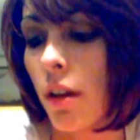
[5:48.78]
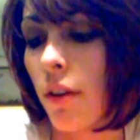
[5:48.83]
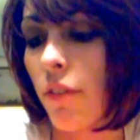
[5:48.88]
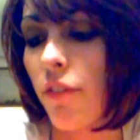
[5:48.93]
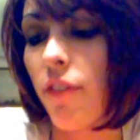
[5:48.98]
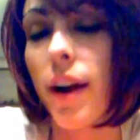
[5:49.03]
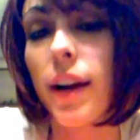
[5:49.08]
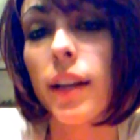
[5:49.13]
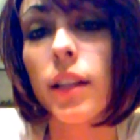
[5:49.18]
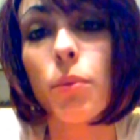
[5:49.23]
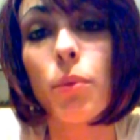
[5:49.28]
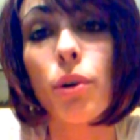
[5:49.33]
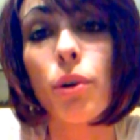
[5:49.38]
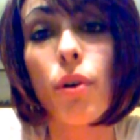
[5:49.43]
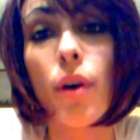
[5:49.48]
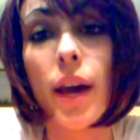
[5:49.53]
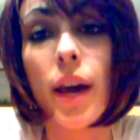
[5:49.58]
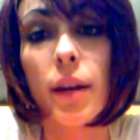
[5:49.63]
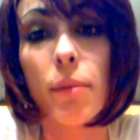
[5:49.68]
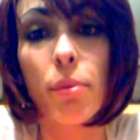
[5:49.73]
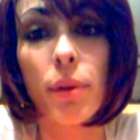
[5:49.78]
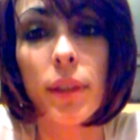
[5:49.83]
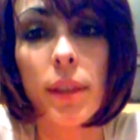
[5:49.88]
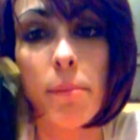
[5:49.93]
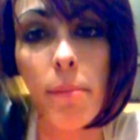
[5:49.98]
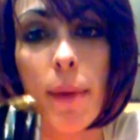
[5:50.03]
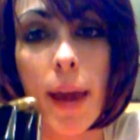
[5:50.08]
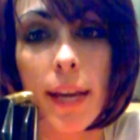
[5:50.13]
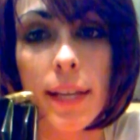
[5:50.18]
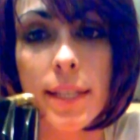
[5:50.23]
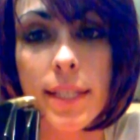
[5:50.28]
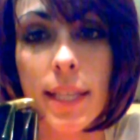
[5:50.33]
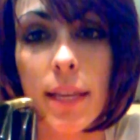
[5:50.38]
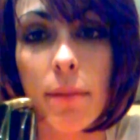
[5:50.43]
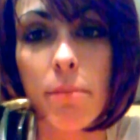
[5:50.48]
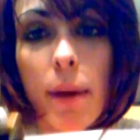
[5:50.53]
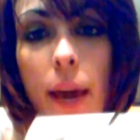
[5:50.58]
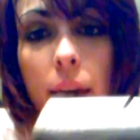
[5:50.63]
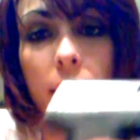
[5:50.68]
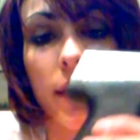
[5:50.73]
Finally, we'll go ahead and put the
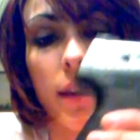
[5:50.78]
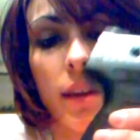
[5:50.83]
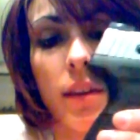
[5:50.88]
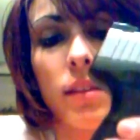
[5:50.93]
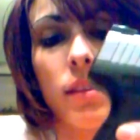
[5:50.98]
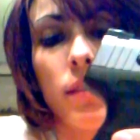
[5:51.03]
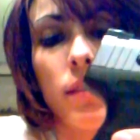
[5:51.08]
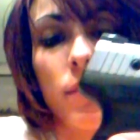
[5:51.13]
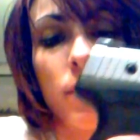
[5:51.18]
magazine back in.